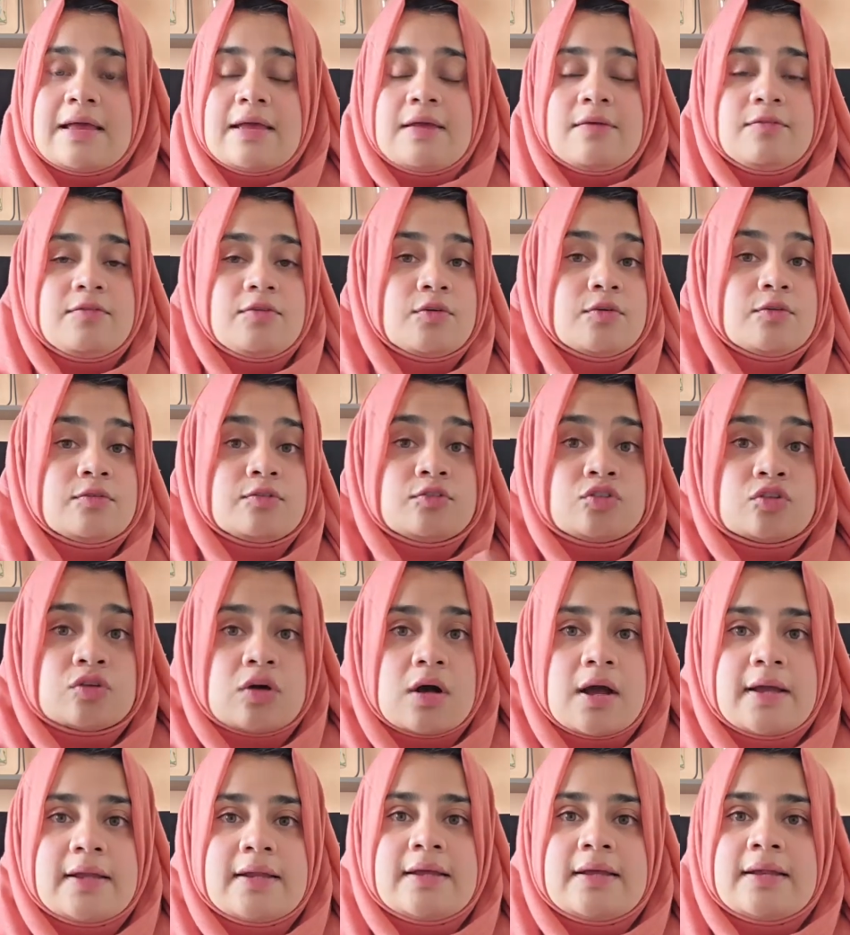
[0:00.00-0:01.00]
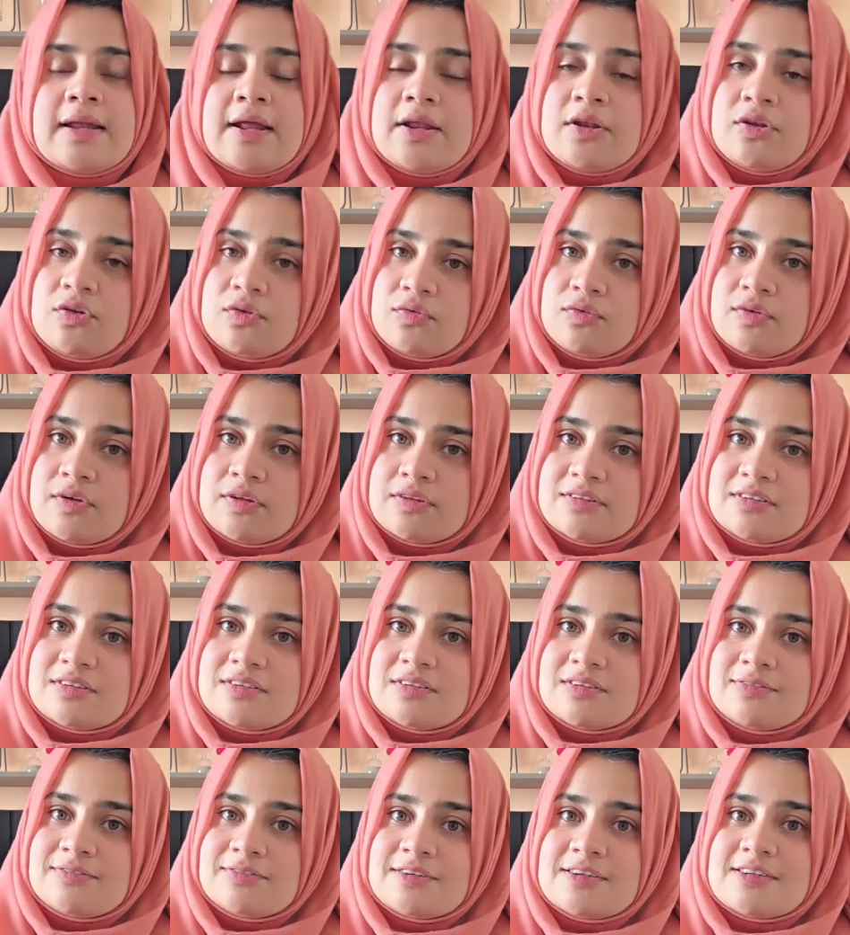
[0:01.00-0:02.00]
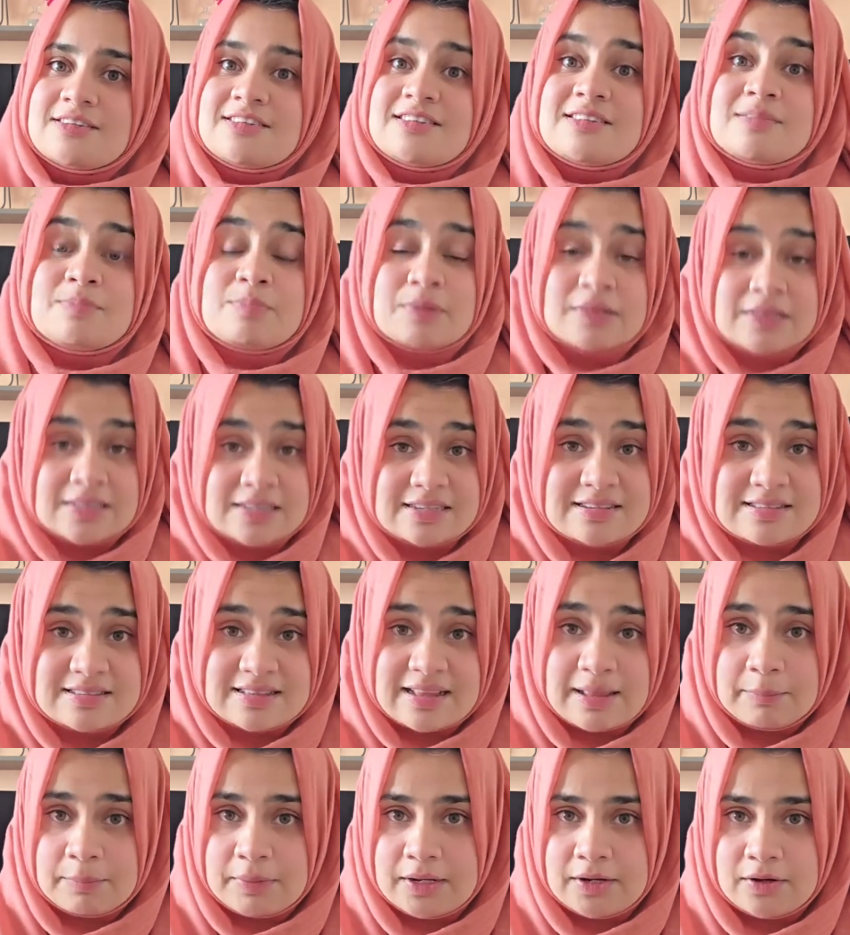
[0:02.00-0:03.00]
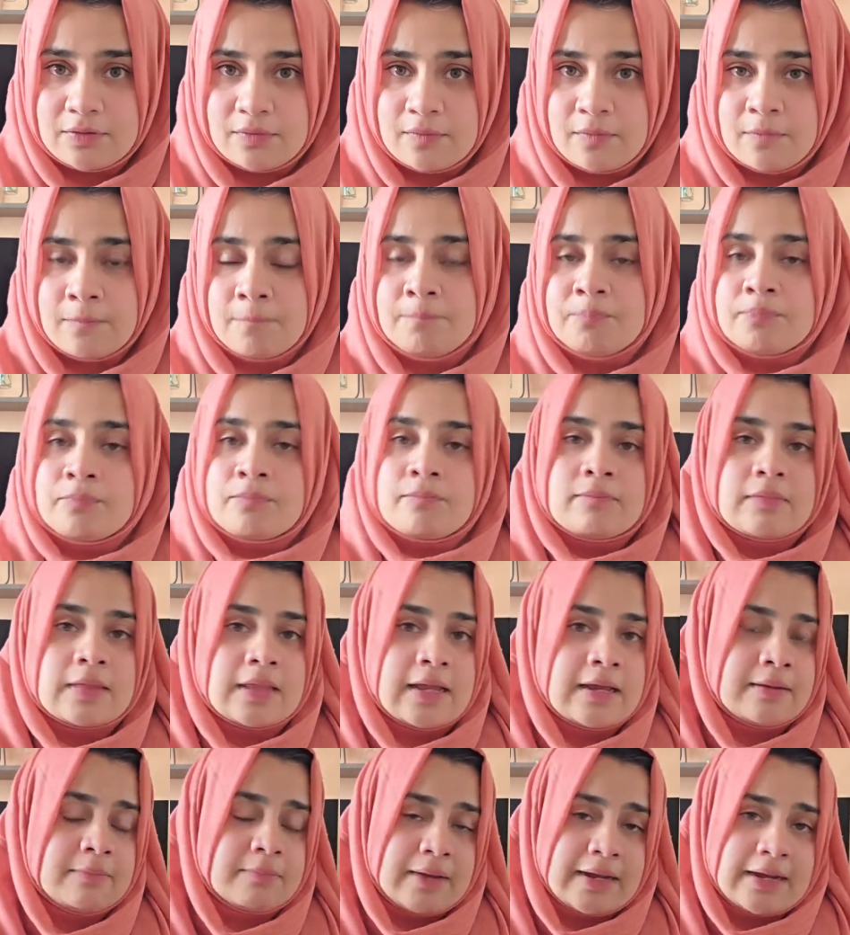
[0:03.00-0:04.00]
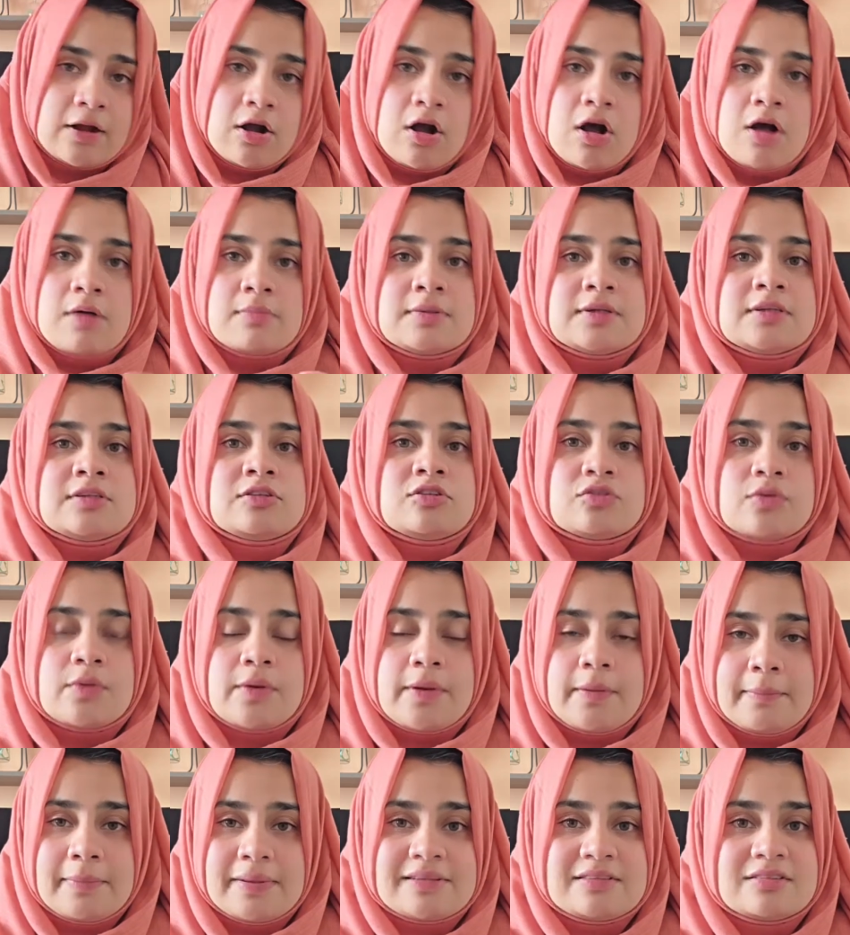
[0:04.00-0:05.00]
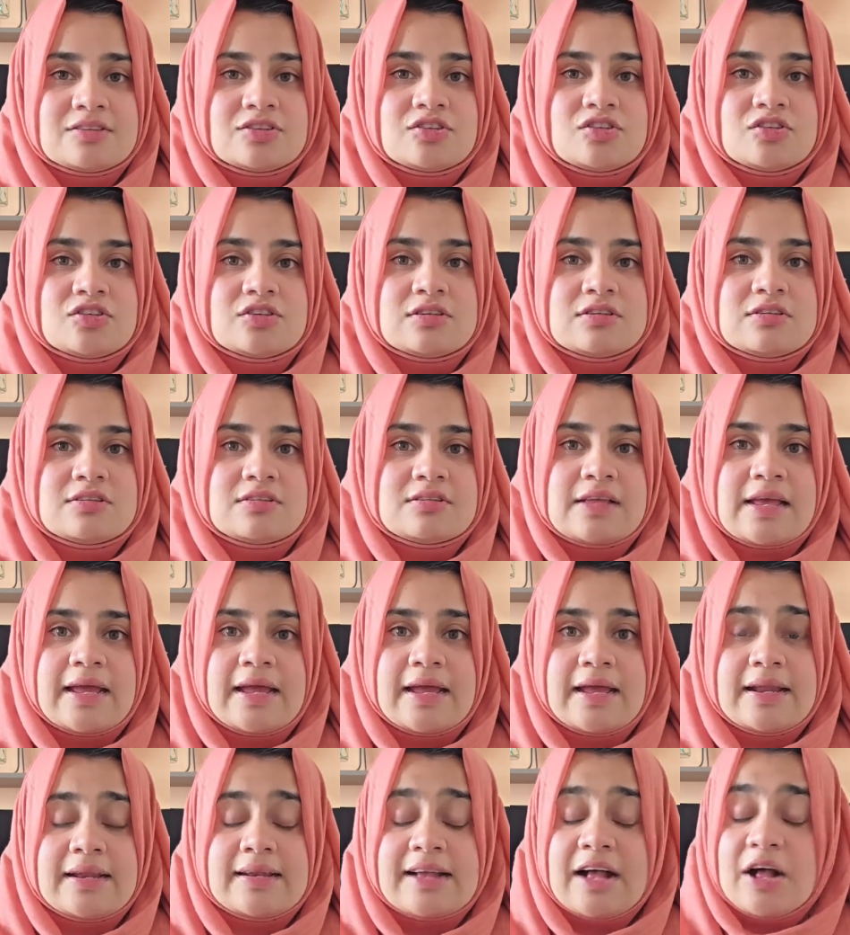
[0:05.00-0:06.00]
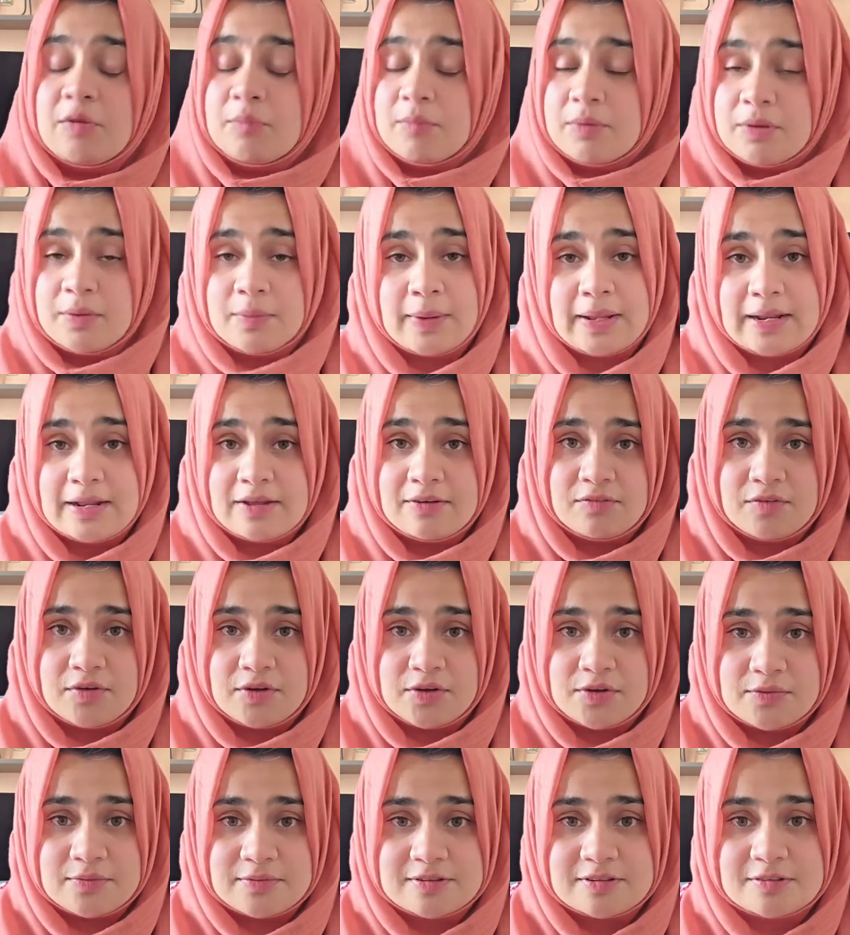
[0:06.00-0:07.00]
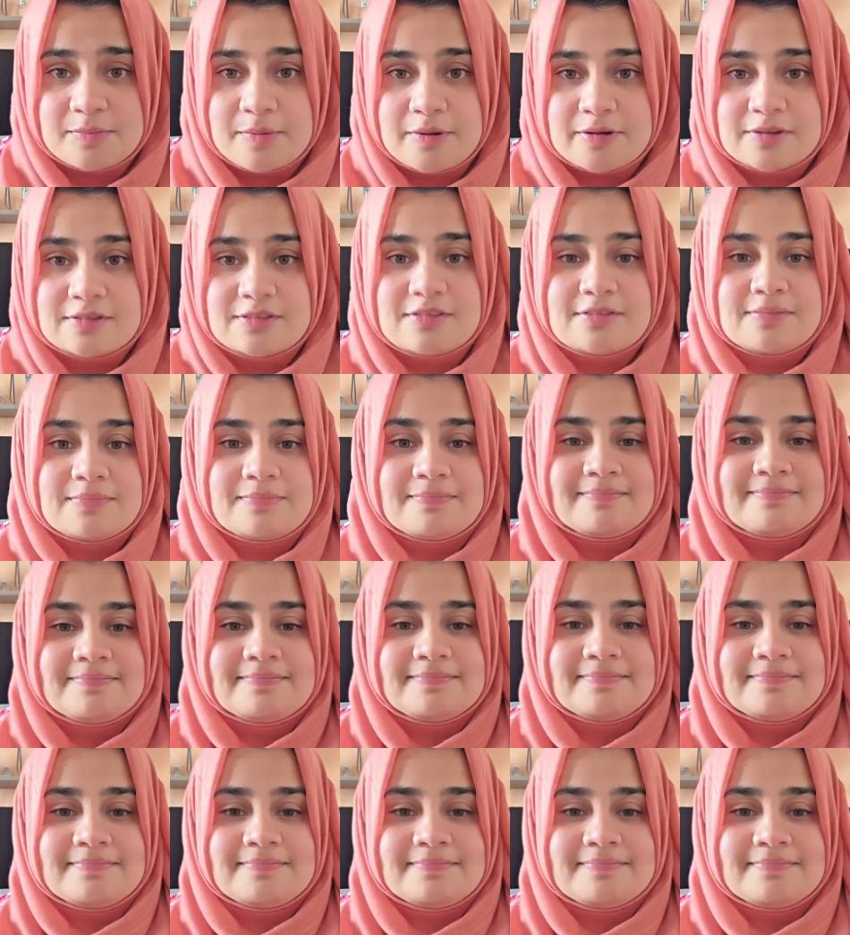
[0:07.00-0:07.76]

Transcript: If you've tried it and you felt a difference, please let me know in my comments or messages, and I'll be waiting for your response.